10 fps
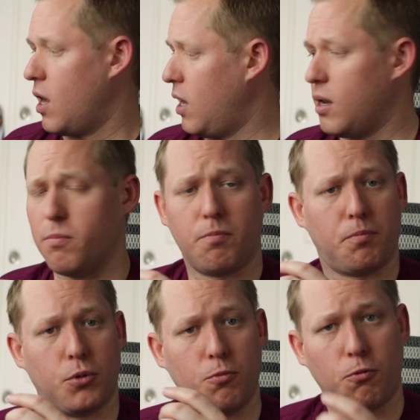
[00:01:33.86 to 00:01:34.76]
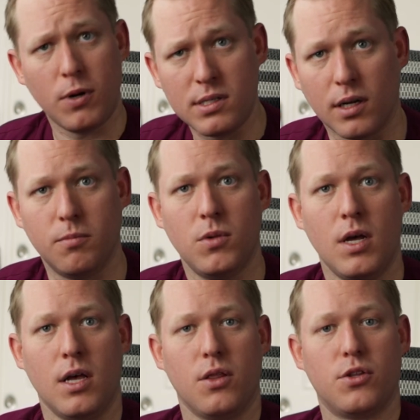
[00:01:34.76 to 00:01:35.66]
In Blue Prism,
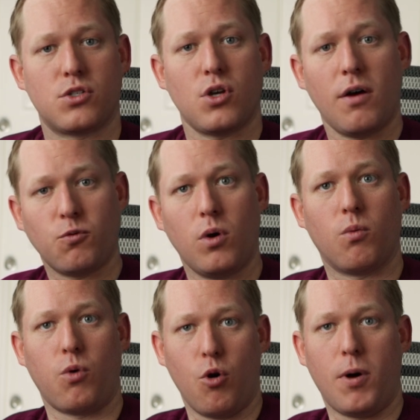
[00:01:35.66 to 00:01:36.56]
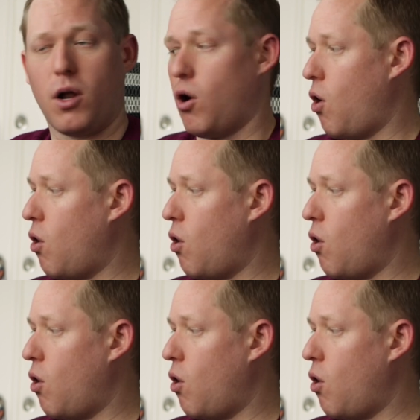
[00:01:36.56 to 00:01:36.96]
the software robot